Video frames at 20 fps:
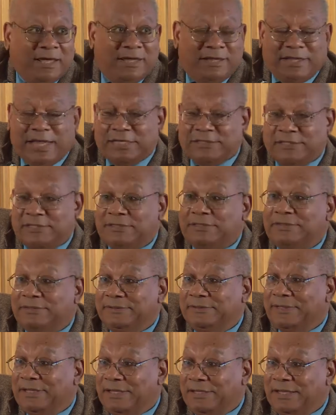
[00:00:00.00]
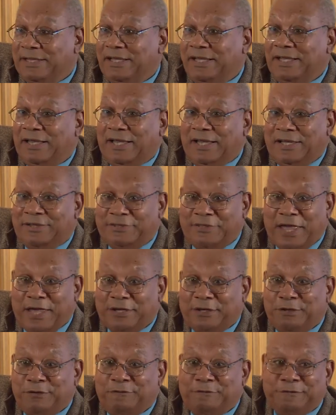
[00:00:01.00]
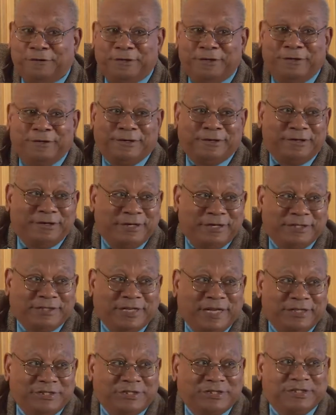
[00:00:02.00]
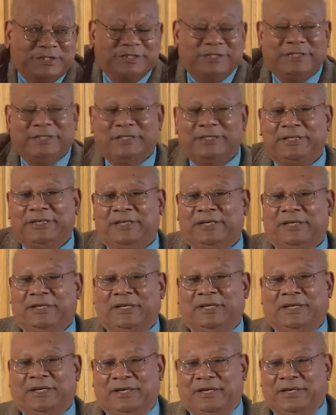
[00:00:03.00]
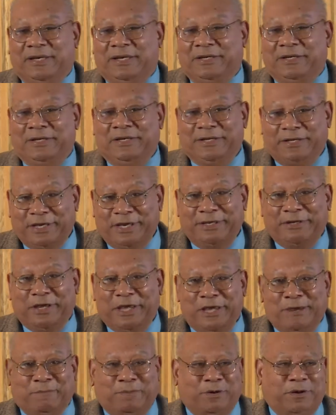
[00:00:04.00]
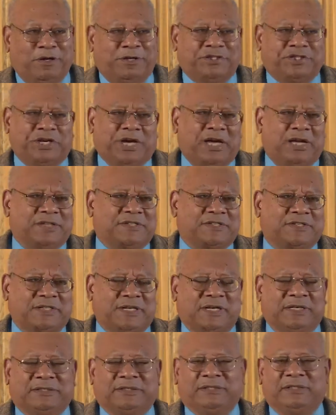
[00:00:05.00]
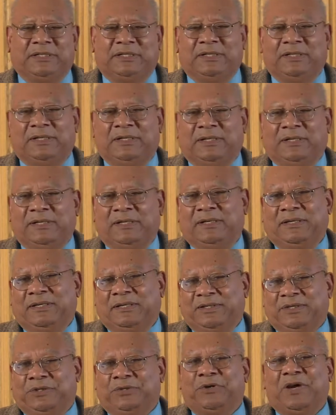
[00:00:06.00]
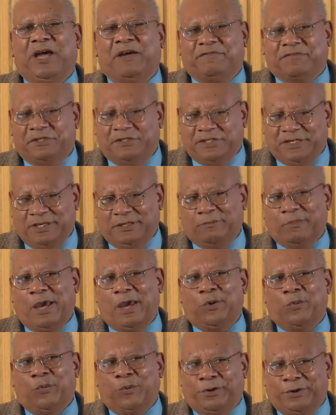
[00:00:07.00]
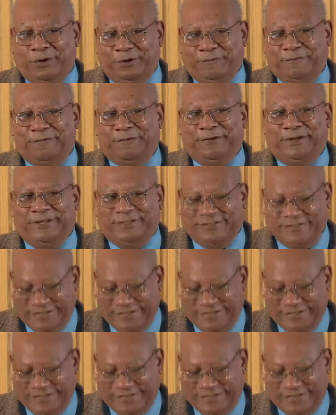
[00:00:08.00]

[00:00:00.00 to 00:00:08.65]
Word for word: That's it. I thank you for your attention. And again, I apologize that you have to take my word for it.